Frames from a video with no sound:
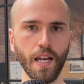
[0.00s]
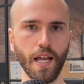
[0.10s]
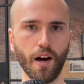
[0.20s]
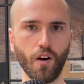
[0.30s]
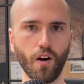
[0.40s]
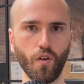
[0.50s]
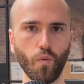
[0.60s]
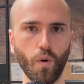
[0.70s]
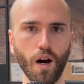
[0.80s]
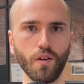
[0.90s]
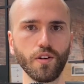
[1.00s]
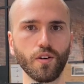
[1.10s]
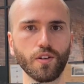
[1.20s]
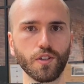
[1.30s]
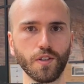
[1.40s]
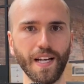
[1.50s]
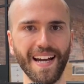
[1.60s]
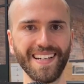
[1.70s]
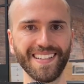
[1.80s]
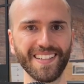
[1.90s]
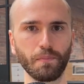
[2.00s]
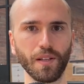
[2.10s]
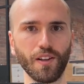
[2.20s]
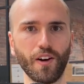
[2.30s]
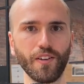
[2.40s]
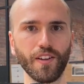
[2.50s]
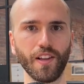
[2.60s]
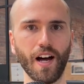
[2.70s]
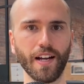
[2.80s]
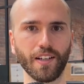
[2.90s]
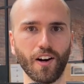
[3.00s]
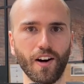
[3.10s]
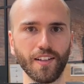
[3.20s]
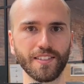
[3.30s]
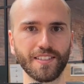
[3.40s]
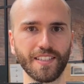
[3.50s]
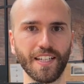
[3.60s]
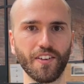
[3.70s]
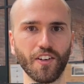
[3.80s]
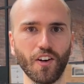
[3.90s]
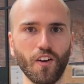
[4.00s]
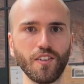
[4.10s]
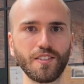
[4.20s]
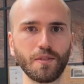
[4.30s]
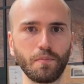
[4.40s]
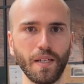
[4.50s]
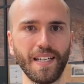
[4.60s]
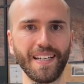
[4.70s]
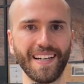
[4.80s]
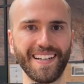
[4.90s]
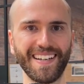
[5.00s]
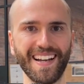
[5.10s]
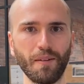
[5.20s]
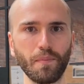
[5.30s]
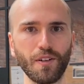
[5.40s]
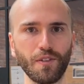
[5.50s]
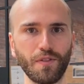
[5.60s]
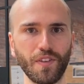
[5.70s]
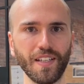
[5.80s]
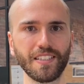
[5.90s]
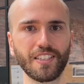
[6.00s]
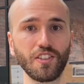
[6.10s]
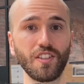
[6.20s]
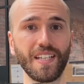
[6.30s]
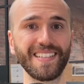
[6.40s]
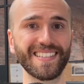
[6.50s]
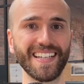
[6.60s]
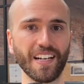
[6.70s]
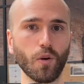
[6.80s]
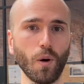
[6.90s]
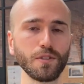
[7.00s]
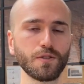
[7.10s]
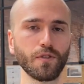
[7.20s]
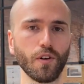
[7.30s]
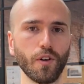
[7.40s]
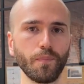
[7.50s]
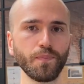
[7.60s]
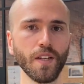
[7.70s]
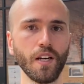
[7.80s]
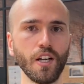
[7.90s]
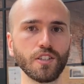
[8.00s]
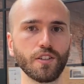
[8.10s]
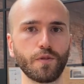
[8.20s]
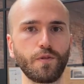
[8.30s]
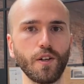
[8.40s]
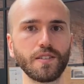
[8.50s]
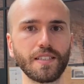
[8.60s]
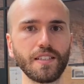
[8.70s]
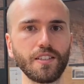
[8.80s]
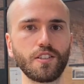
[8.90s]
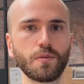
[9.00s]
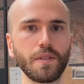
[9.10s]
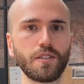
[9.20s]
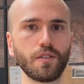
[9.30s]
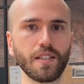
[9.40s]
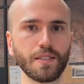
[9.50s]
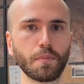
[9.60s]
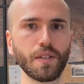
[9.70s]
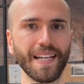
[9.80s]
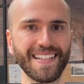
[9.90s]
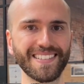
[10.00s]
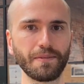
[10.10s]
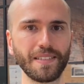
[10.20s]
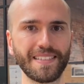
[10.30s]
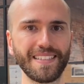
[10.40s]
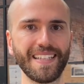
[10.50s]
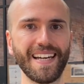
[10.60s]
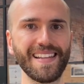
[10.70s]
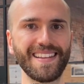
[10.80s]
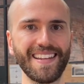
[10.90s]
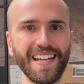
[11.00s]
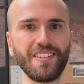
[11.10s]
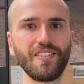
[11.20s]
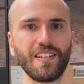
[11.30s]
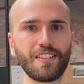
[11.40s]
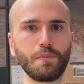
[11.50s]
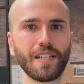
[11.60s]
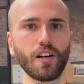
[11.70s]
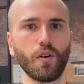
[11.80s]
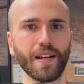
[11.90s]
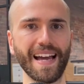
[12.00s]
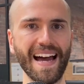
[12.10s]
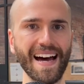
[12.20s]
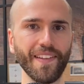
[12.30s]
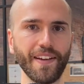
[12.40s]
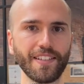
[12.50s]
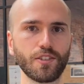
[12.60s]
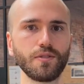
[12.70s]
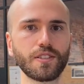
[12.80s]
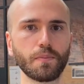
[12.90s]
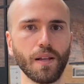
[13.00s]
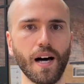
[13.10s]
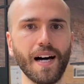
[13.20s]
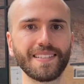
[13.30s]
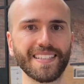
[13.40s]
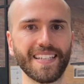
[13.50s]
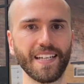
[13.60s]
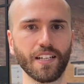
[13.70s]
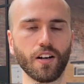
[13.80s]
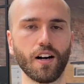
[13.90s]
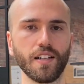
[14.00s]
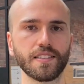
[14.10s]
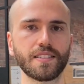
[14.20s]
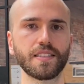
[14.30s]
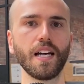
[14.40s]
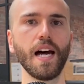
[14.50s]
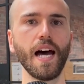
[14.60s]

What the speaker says: Now, while you're creating the below the line costs, there are going to be a number of things that you need to get quotes for. So the first thing that you should be doing is putting estimates in there. Then you need to be going out there to suppliers and getting costs.